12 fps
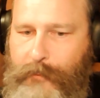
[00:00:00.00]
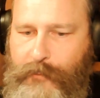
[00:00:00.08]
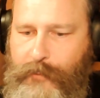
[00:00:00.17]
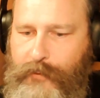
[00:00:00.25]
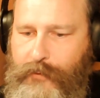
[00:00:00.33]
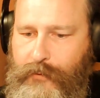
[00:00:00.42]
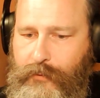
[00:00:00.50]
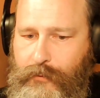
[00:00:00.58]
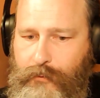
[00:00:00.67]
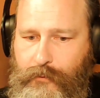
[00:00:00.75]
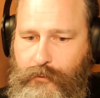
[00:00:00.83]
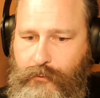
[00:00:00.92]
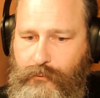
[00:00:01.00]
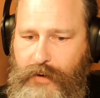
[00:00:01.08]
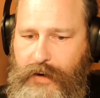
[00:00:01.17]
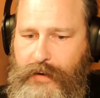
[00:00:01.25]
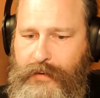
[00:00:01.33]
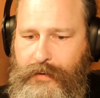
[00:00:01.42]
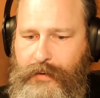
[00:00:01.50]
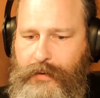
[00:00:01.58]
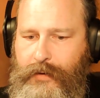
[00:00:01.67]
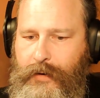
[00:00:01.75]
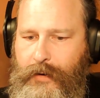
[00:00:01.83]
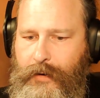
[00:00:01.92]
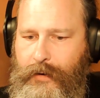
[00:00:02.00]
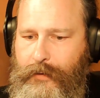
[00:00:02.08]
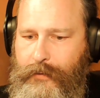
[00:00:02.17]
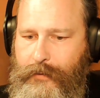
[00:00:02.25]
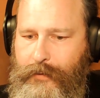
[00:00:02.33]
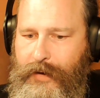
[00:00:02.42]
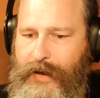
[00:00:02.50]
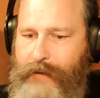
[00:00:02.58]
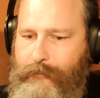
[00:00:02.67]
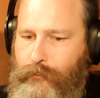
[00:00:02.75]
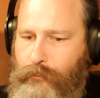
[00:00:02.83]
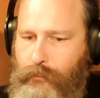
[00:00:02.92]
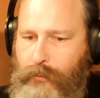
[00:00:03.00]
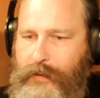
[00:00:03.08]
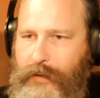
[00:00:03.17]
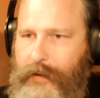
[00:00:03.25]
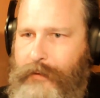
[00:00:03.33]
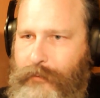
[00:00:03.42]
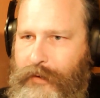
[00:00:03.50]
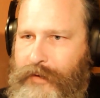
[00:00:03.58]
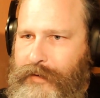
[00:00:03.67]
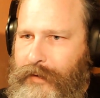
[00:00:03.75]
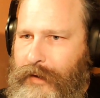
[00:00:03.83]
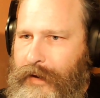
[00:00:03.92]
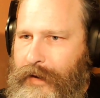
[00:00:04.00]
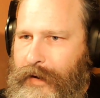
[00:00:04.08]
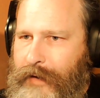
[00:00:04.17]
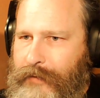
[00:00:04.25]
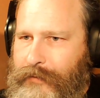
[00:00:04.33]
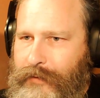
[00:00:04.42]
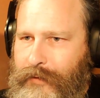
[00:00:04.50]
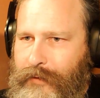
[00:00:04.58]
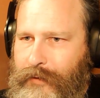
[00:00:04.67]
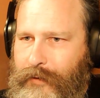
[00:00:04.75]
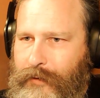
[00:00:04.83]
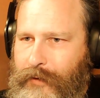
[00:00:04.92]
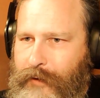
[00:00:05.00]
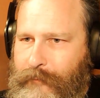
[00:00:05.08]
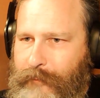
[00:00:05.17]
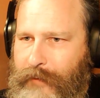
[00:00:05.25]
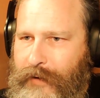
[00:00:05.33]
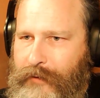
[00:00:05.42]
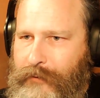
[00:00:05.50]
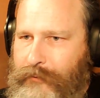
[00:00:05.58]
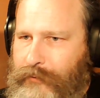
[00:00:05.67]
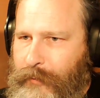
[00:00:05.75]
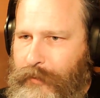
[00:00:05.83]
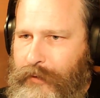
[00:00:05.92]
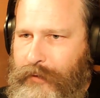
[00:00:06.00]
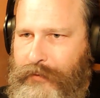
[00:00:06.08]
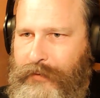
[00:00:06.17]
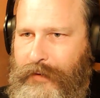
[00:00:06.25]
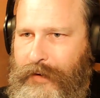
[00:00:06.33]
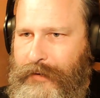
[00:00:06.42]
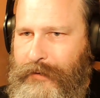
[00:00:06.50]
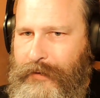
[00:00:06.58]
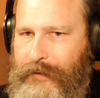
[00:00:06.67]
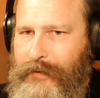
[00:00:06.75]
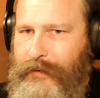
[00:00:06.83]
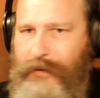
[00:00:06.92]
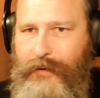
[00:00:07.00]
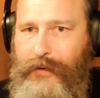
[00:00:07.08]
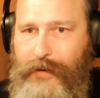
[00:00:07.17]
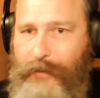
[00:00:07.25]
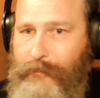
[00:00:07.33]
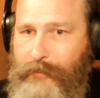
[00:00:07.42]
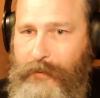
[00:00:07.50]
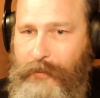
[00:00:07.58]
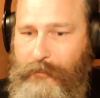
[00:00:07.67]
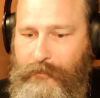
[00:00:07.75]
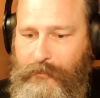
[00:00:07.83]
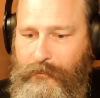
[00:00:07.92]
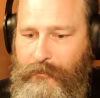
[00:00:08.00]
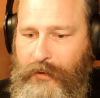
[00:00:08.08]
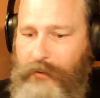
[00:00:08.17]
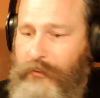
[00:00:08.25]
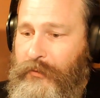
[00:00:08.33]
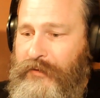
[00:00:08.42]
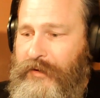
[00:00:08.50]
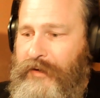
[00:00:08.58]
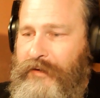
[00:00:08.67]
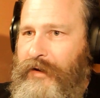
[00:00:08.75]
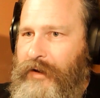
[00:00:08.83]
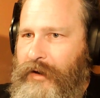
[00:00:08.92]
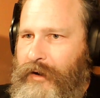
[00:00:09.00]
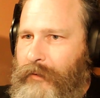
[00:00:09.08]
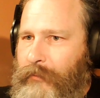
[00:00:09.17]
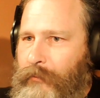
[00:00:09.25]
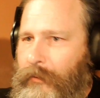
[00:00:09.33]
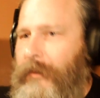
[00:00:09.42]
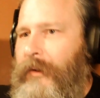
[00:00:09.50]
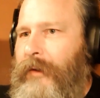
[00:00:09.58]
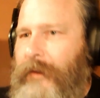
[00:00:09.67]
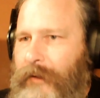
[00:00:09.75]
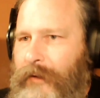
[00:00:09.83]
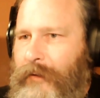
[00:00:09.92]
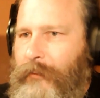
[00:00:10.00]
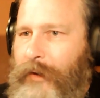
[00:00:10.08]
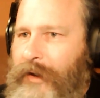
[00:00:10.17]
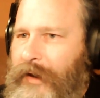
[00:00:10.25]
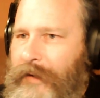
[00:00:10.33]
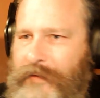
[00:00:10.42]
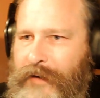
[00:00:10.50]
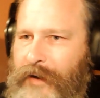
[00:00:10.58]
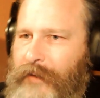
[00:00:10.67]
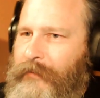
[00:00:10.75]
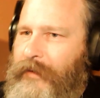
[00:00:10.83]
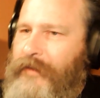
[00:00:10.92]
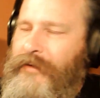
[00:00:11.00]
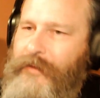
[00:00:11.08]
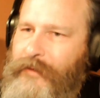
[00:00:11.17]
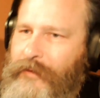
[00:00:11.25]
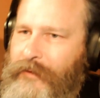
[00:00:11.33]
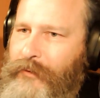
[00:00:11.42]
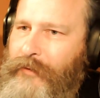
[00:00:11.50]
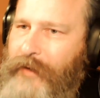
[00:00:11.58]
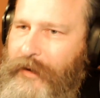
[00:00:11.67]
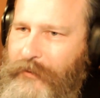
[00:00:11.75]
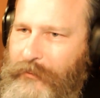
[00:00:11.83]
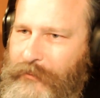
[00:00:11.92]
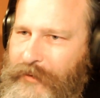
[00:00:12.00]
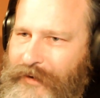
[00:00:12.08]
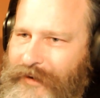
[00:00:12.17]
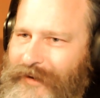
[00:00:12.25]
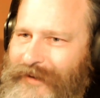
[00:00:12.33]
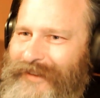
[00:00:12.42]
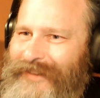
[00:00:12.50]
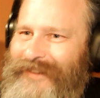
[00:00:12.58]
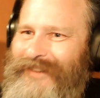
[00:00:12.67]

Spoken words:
It's been great. I have one last question that I ask a lot of my contributors, and I'm interested to hear what kind of science fiction do you like to read?